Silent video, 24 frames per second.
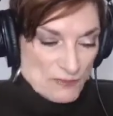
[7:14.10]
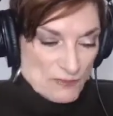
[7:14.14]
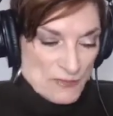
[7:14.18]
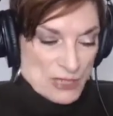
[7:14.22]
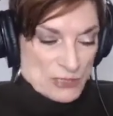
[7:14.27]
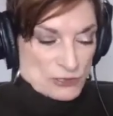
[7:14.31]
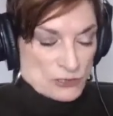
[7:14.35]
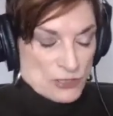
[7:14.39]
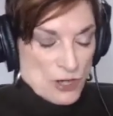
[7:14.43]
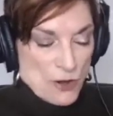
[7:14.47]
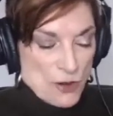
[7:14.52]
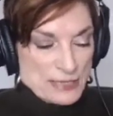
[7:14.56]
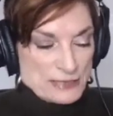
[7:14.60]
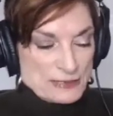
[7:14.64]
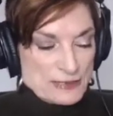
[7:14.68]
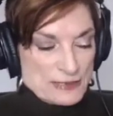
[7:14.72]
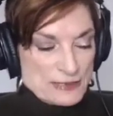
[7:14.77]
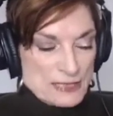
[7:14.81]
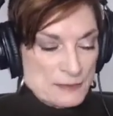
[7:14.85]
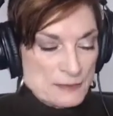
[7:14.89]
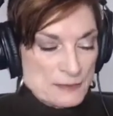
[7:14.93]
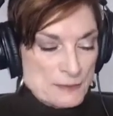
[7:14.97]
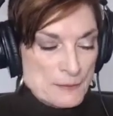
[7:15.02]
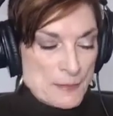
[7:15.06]
So I
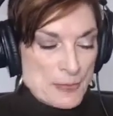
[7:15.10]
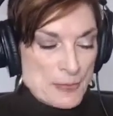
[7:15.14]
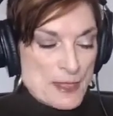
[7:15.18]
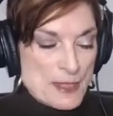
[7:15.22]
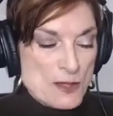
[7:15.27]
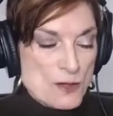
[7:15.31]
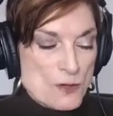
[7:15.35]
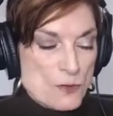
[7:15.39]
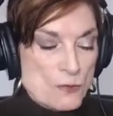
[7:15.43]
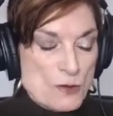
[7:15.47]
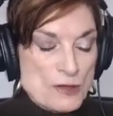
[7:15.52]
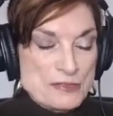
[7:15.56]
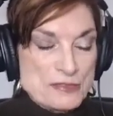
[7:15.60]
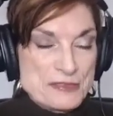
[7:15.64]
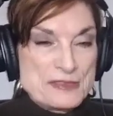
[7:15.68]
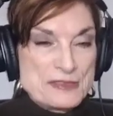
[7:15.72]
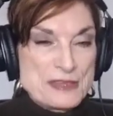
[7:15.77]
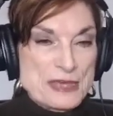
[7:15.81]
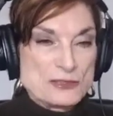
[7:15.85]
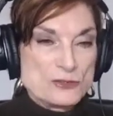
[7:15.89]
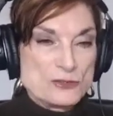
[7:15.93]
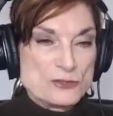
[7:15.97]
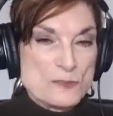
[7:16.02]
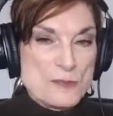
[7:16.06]
said, one thing
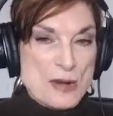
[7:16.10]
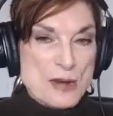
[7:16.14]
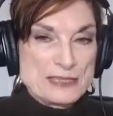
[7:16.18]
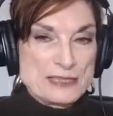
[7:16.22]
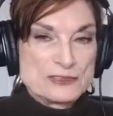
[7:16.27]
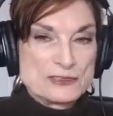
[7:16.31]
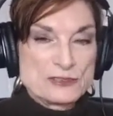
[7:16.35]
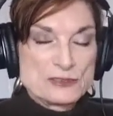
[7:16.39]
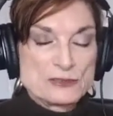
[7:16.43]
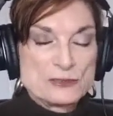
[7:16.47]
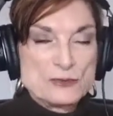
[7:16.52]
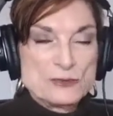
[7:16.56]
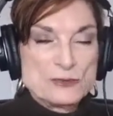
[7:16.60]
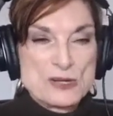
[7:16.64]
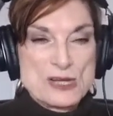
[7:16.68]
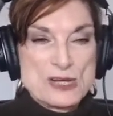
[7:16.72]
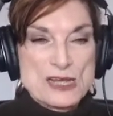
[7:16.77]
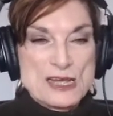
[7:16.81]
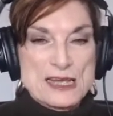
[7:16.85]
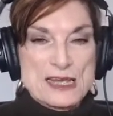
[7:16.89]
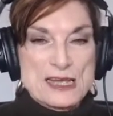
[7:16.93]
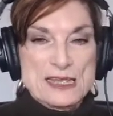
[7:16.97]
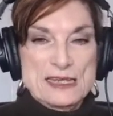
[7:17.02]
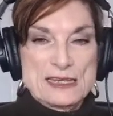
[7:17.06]
that you might do
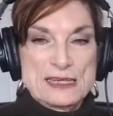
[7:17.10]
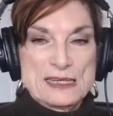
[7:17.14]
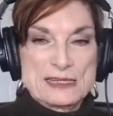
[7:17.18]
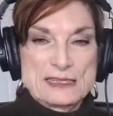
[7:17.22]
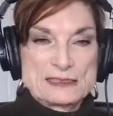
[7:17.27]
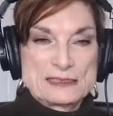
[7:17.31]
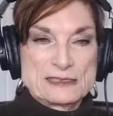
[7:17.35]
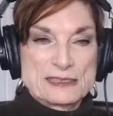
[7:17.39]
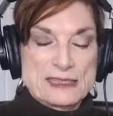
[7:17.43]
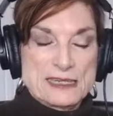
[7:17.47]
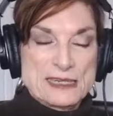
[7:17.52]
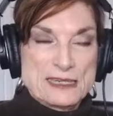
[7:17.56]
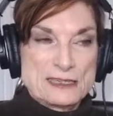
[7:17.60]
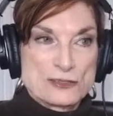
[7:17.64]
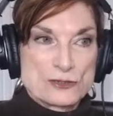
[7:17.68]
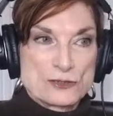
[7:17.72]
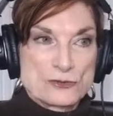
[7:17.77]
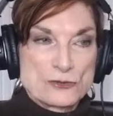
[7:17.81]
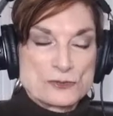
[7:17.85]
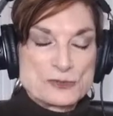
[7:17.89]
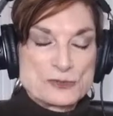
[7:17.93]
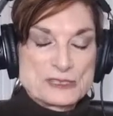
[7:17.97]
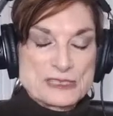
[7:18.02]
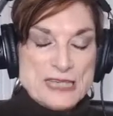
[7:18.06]
is in a
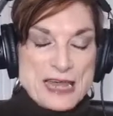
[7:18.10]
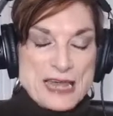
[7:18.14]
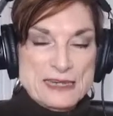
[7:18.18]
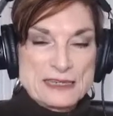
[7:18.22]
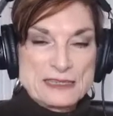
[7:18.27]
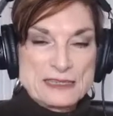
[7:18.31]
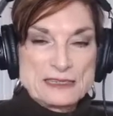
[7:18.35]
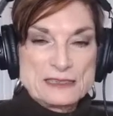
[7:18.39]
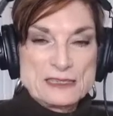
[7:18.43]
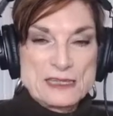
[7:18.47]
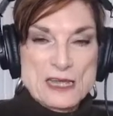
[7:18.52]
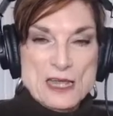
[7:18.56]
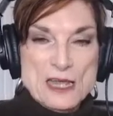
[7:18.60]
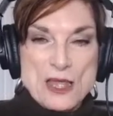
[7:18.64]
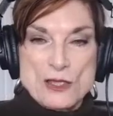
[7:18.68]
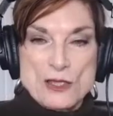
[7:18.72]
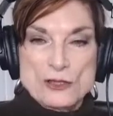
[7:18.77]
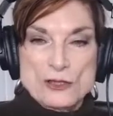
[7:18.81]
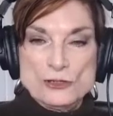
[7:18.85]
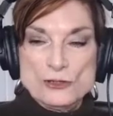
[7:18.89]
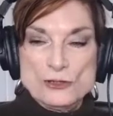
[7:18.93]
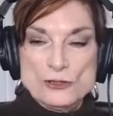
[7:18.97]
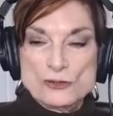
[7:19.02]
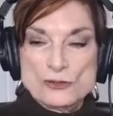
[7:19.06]
group setting,
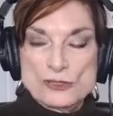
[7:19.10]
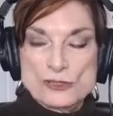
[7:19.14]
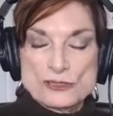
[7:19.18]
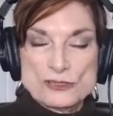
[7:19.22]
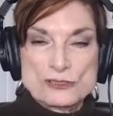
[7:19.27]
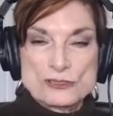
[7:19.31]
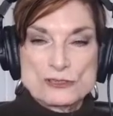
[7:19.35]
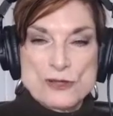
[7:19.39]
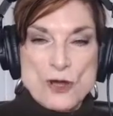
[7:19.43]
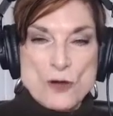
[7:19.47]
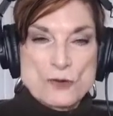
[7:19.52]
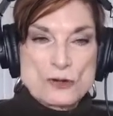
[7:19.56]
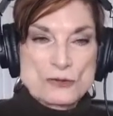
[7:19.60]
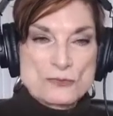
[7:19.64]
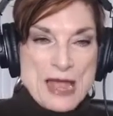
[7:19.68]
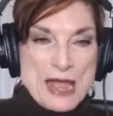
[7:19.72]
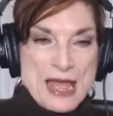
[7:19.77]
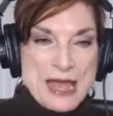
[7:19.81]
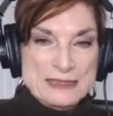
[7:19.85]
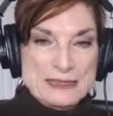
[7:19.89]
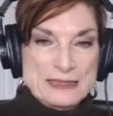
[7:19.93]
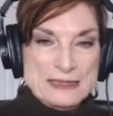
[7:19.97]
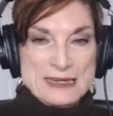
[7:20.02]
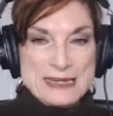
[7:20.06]
you can go
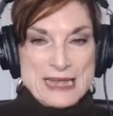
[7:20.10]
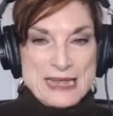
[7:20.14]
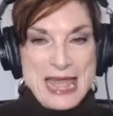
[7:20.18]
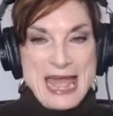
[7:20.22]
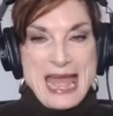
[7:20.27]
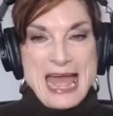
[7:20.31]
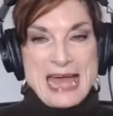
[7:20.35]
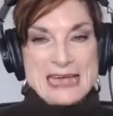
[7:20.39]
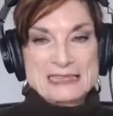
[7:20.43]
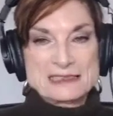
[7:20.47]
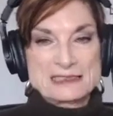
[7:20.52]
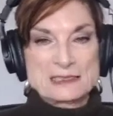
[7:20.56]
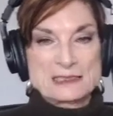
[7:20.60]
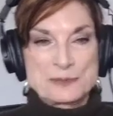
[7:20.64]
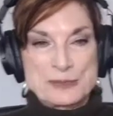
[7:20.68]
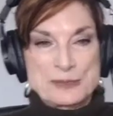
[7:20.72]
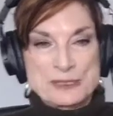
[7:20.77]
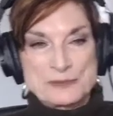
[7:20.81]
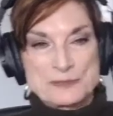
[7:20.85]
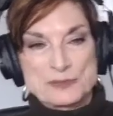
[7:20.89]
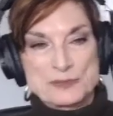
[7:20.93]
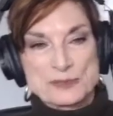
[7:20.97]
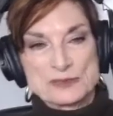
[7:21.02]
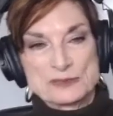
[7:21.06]
around and ask
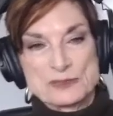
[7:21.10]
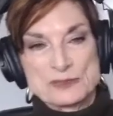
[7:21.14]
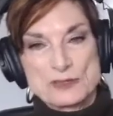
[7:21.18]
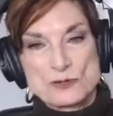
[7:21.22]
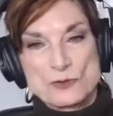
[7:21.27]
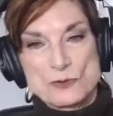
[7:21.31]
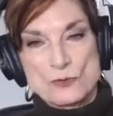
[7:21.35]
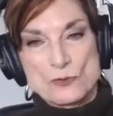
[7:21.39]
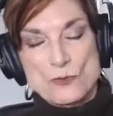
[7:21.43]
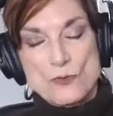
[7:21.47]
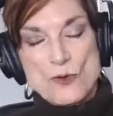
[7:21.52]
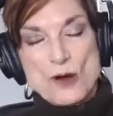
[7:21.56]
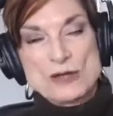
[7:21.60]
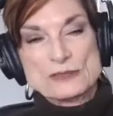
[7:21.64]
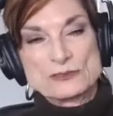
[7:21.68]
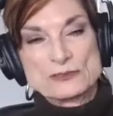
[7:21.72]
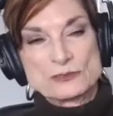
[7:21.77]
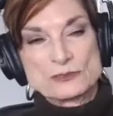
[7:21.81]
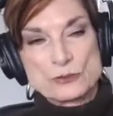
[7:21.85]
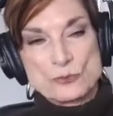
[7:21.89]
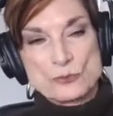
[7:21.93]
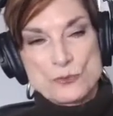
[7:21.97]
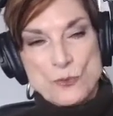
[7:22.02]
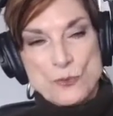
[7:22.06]
people
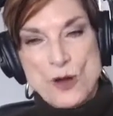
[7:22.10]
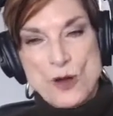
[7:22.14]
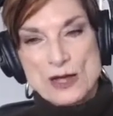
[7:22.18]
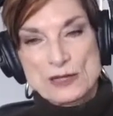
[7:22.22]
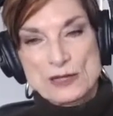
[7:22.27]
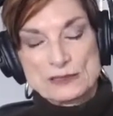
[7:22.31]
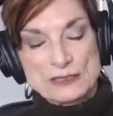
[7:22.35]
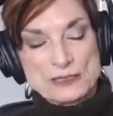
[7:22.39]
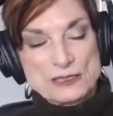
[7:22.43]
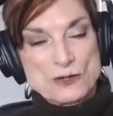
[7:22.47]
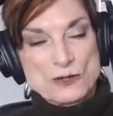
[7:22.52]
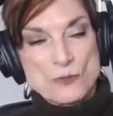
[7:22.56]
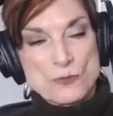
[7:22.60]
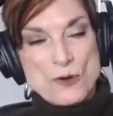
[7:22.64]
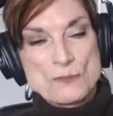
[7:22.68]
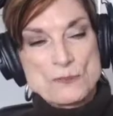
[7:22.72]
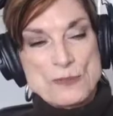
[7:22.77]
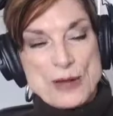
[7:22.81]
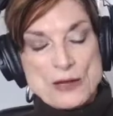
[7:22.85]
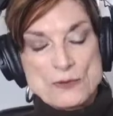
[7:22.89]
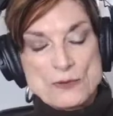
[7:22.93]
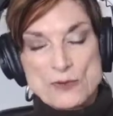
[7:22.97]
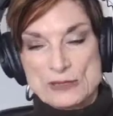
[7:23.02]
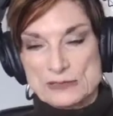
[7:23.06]
one-to-one, like, one
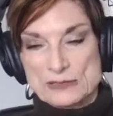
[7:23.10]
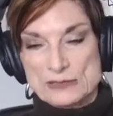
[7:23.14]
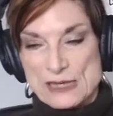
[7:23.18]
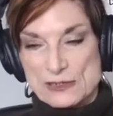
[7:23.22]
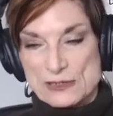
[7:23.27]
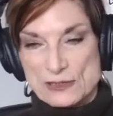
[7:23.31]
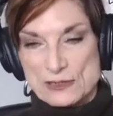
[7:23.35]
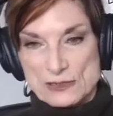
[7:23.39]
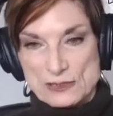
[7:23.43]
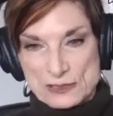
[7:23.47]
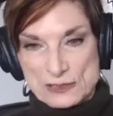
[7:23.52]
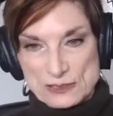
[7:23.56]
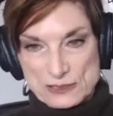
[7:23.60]
by one, like